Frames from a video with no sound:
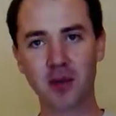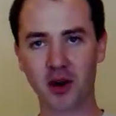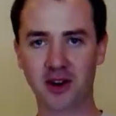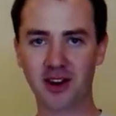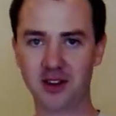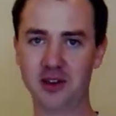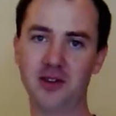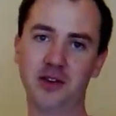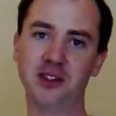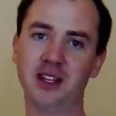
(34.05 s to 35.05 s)
marketing the
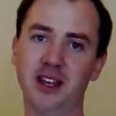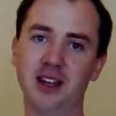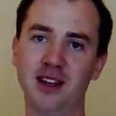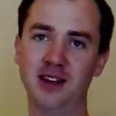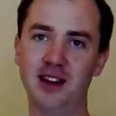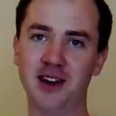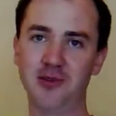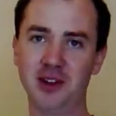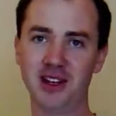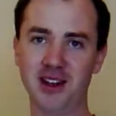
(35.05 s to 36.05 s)
university and
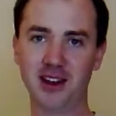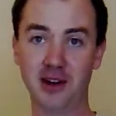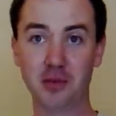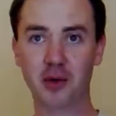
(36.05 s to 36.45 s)
not really